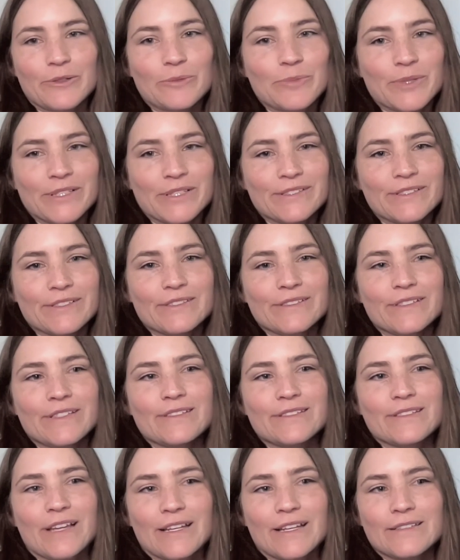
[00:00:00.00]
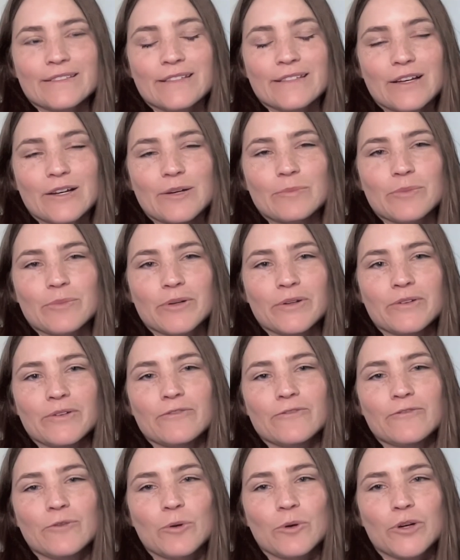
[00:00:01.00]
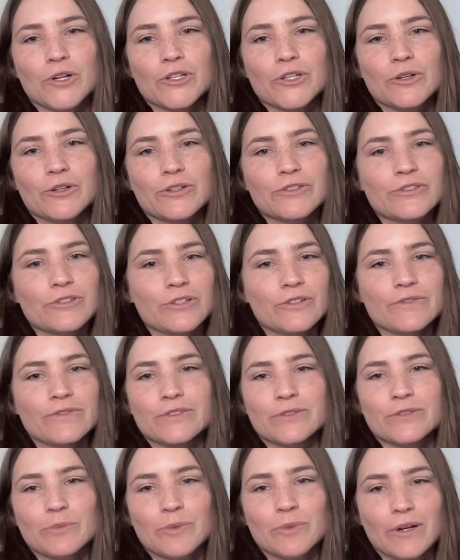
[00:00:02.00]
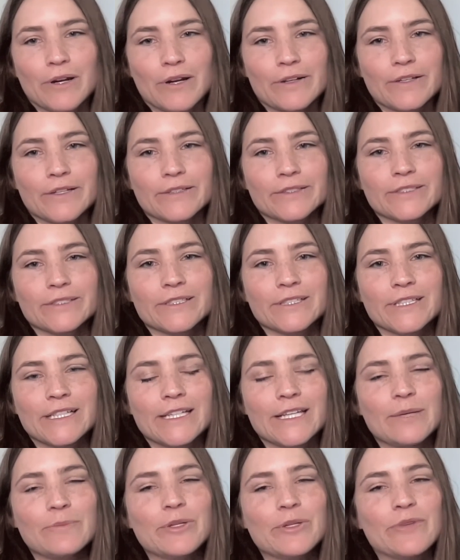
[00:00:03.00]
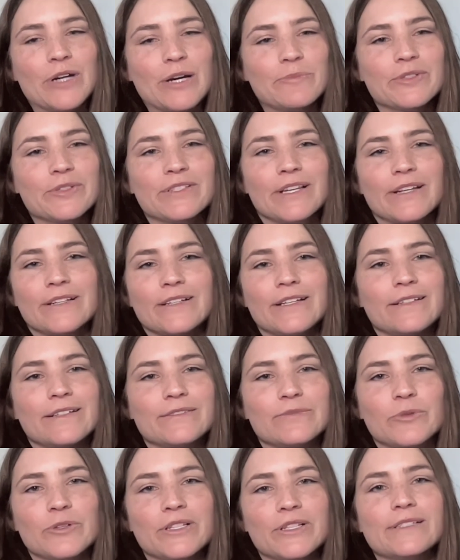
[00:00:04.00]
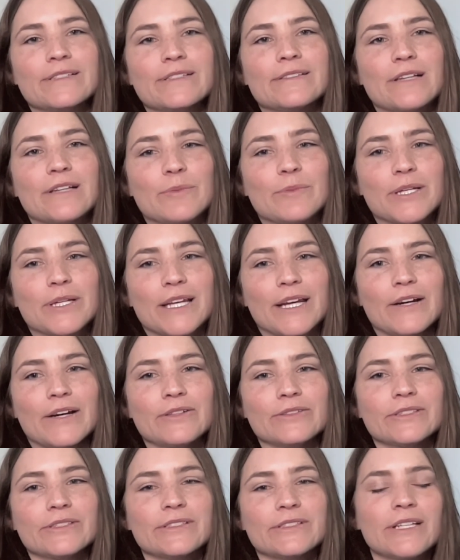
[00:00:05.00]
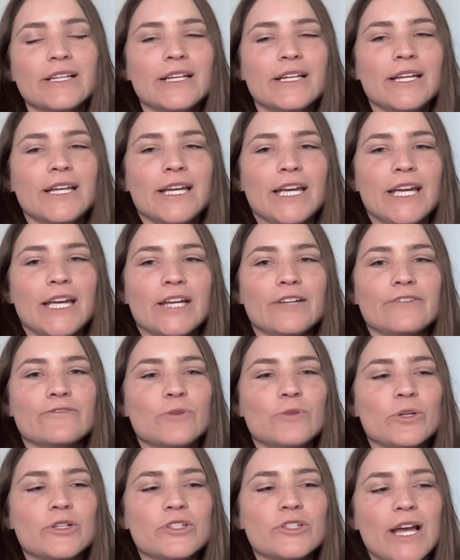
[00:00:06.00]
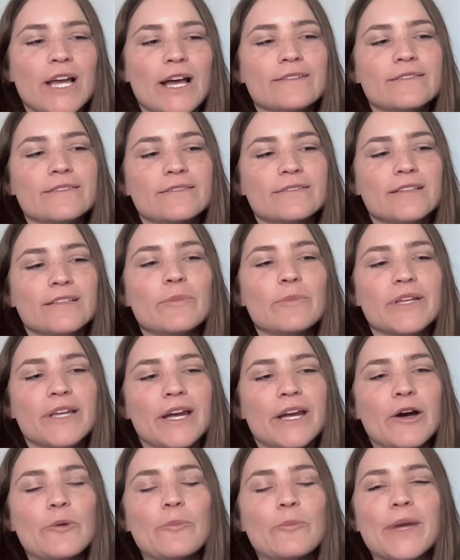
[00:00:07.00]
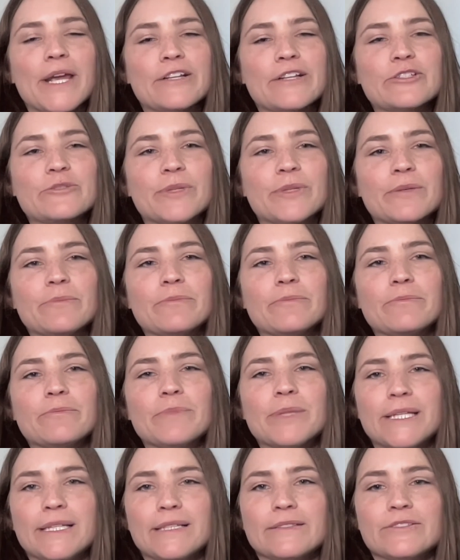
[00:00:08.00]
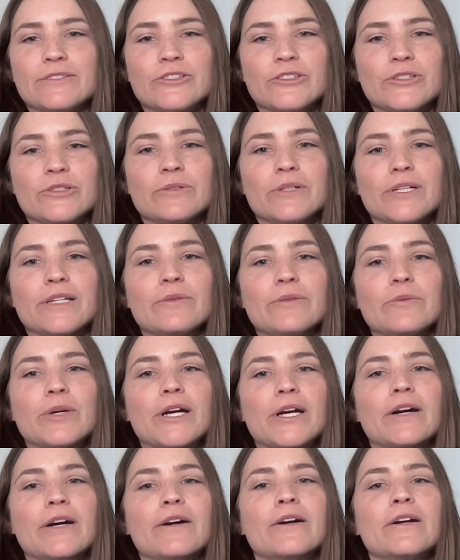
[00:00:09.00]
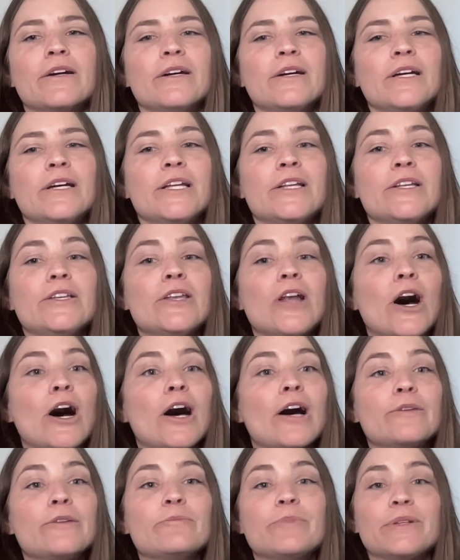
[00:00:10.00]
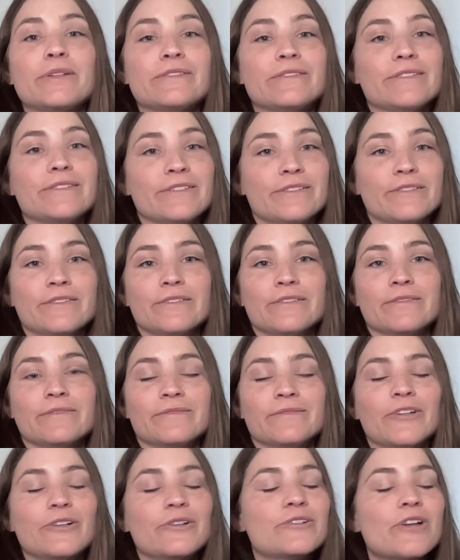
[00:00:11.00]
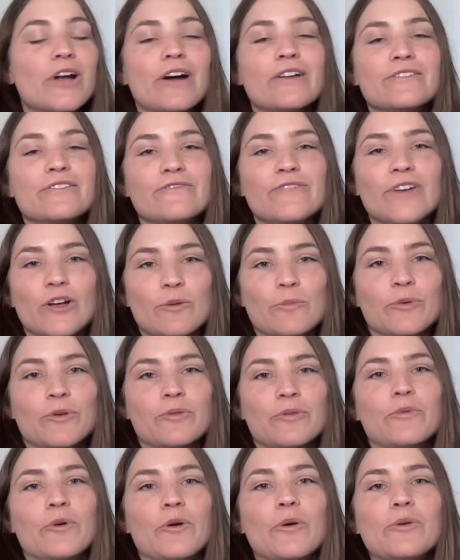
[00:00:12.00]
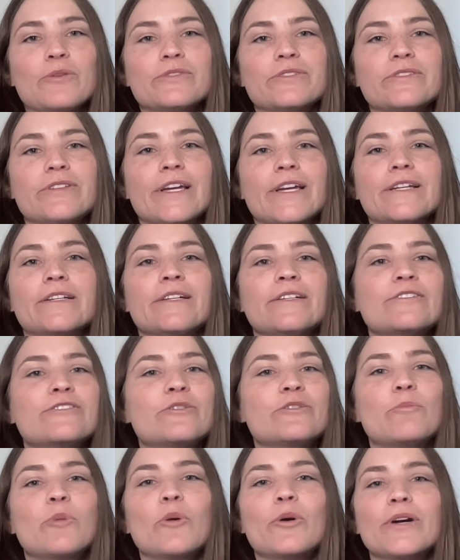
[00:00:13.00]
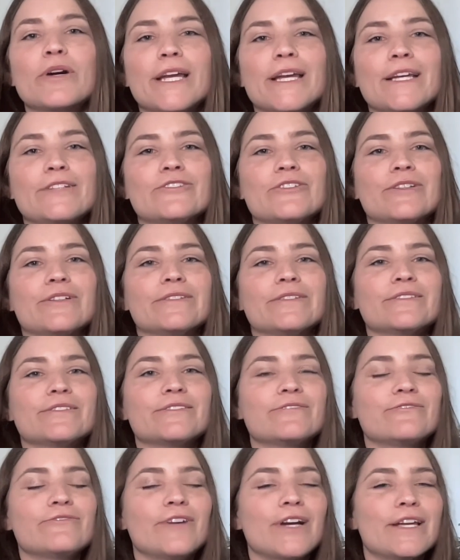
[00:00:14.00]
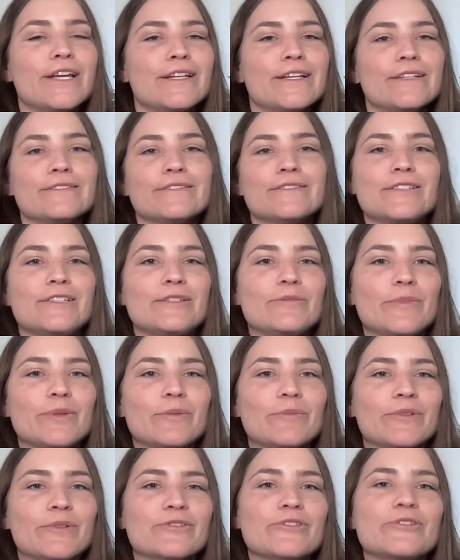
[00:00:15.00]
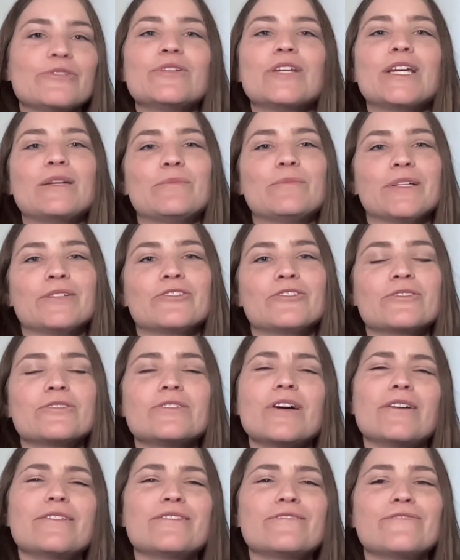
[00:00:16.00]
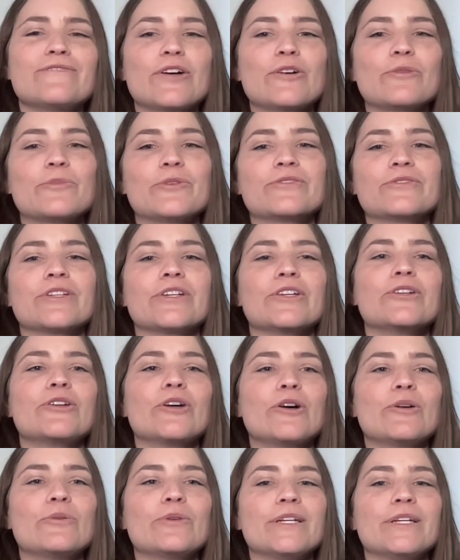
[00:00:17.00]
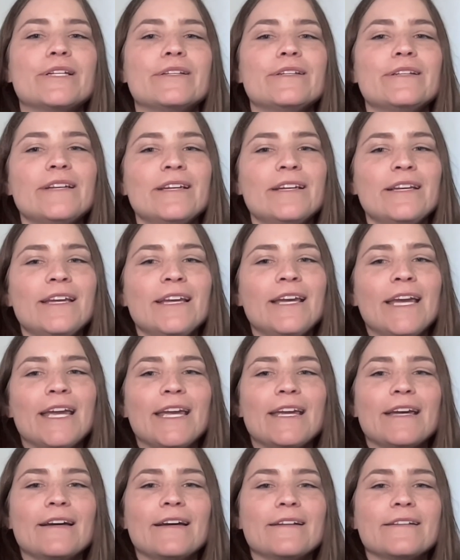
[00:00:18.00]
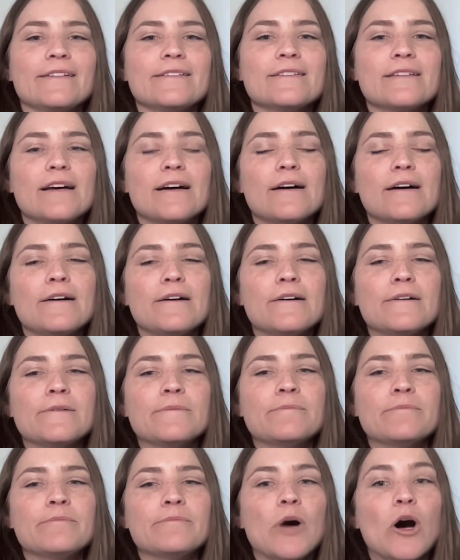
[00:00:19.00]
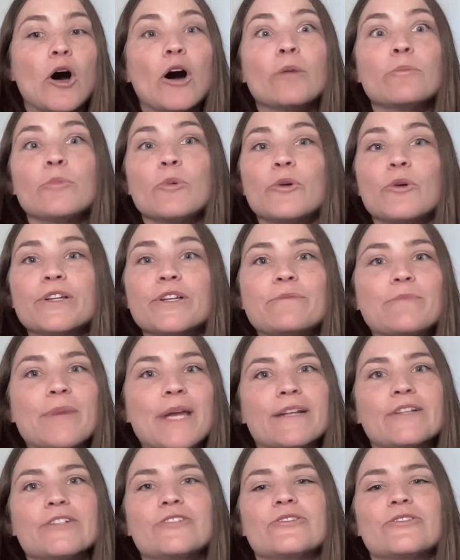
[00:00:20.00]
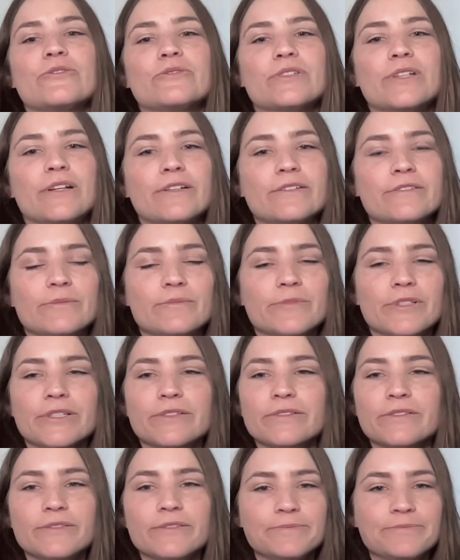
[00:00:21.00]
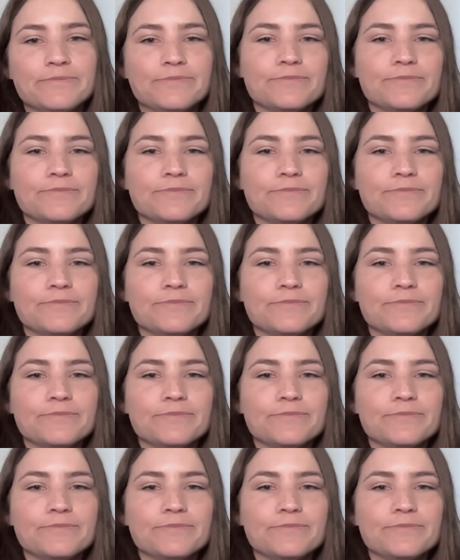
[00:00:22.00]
business that signs up for your service or product can be represented as one of these sub accounts. And Forge has a sub account management piece to it where non-business or non-developer roles like support agents, finance team members, you name it, just non-developers can go in and onboard and manage those customers.